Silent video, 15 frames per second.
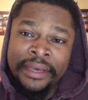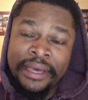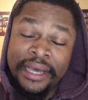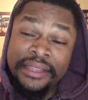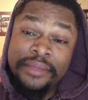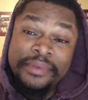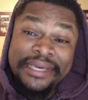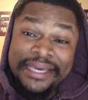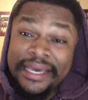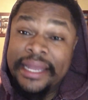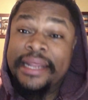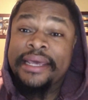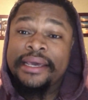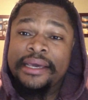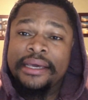at the
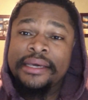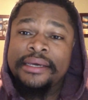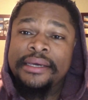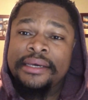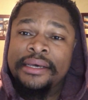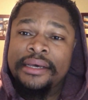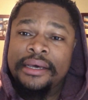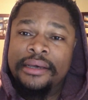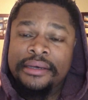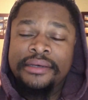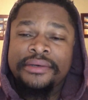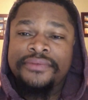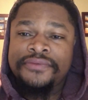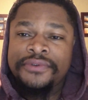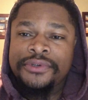beginning
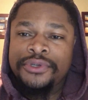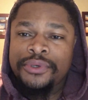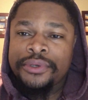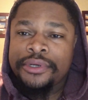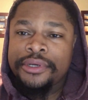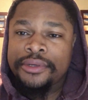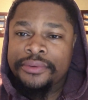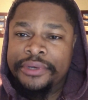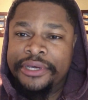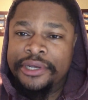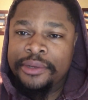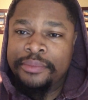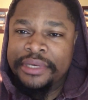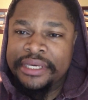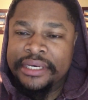of your
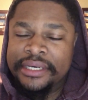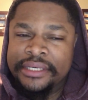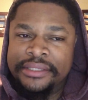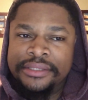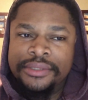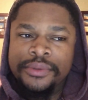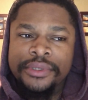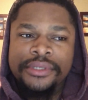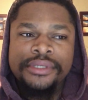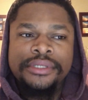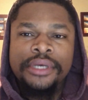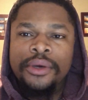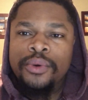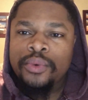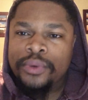career because you are
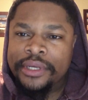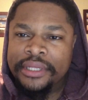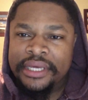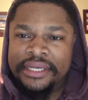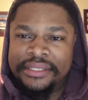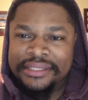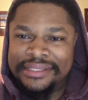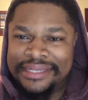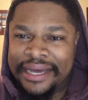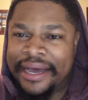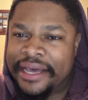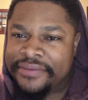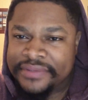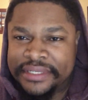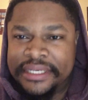so willing to
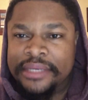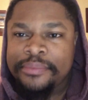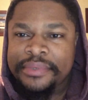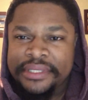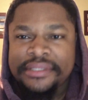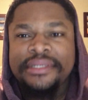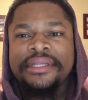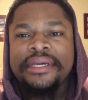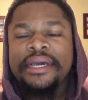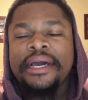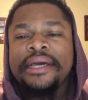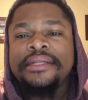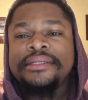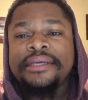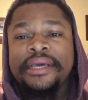dive deep into the
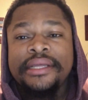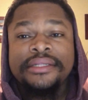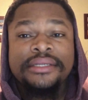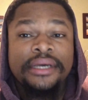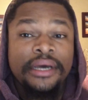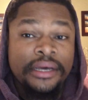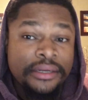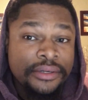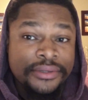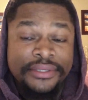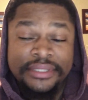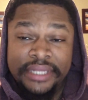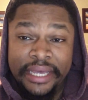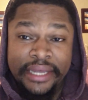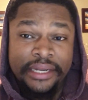content, to
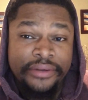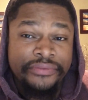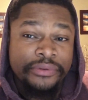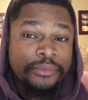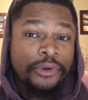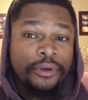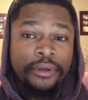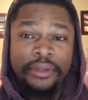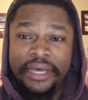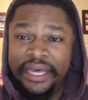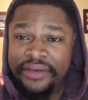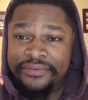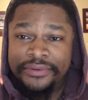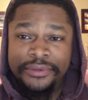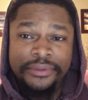understand it from all
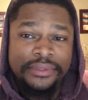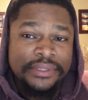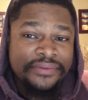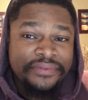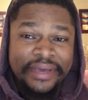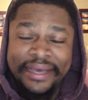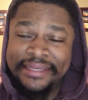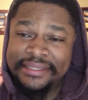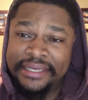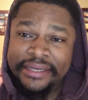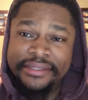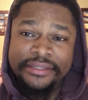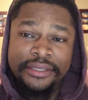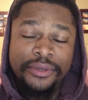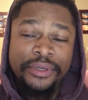avenues and
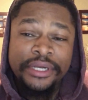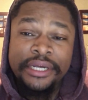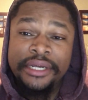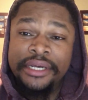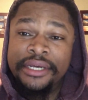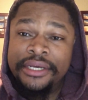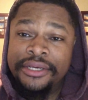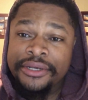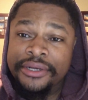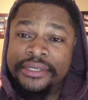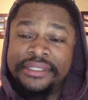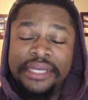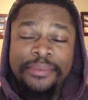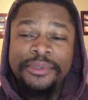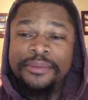facets. So you're
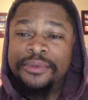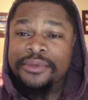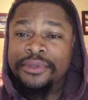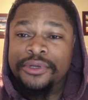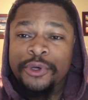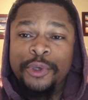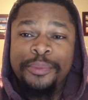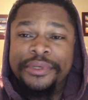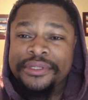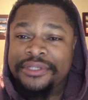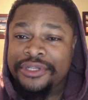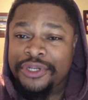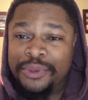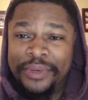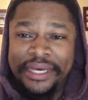acceptable and open
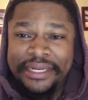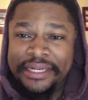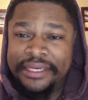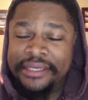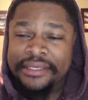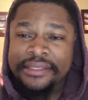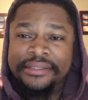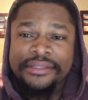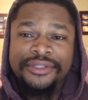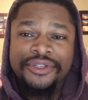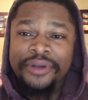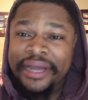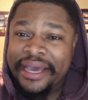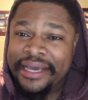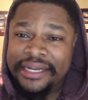to new ideas and
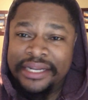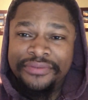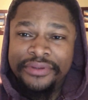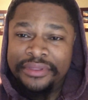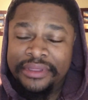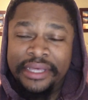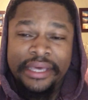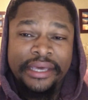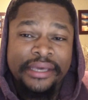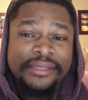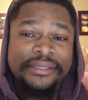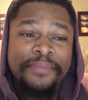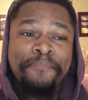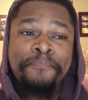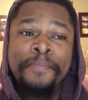trying different
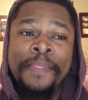things. And